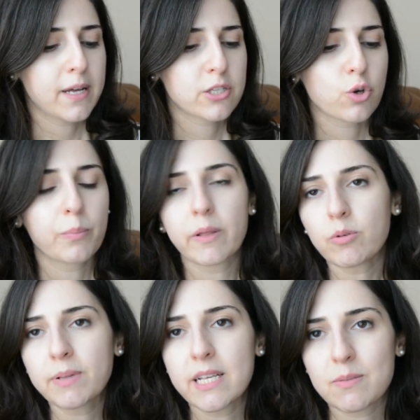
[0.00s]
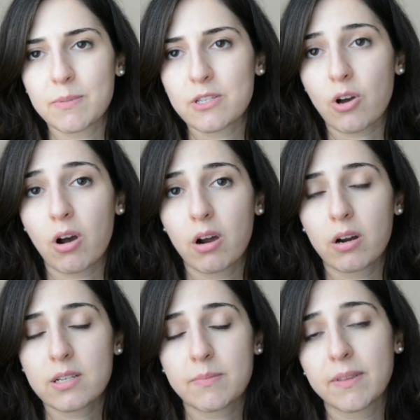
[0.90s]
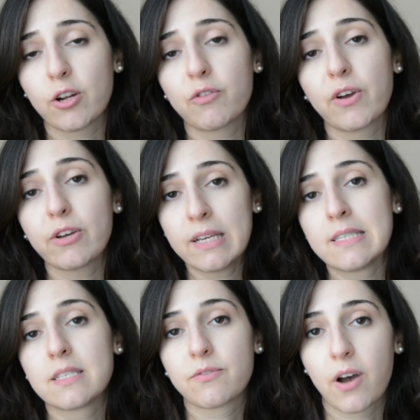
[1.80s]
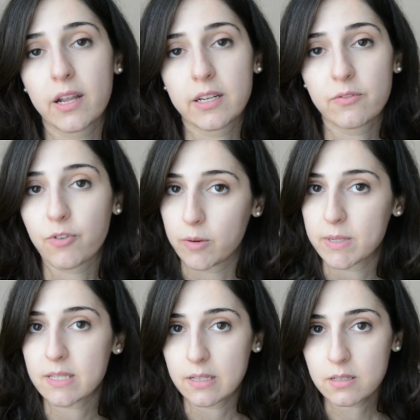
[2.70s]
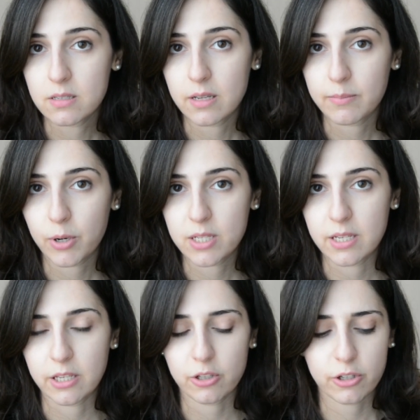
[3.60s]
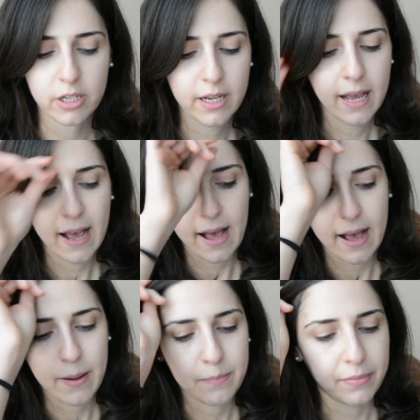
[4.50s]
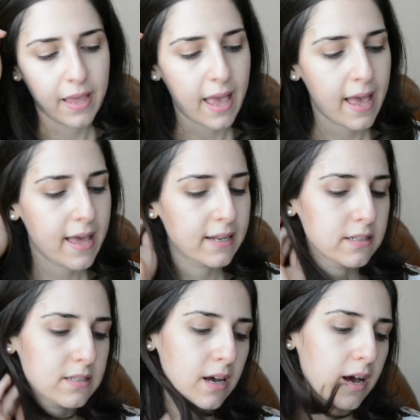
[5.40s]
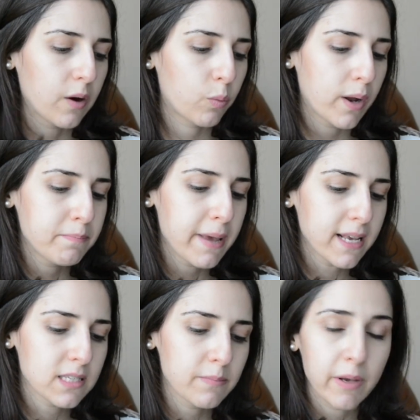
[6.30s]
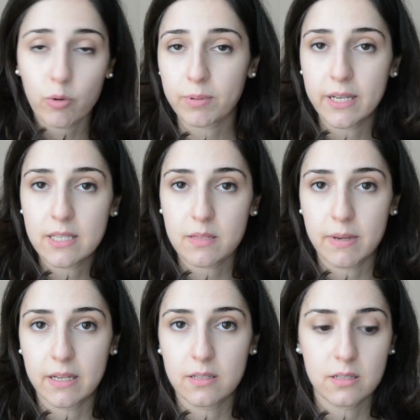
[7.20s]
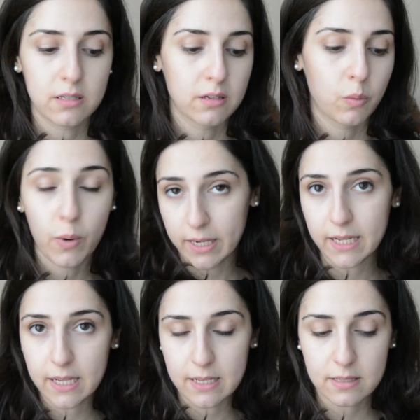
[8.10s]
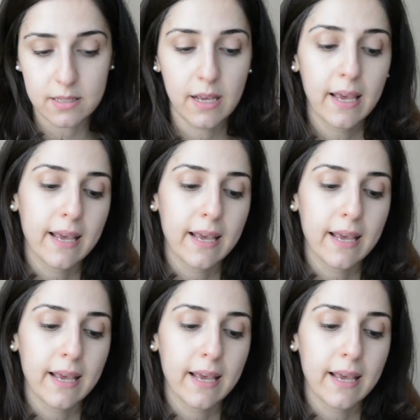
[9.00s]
So meal replacements are something that are very easy to find in pharmacies in particular. And what makes a meal replacement what it is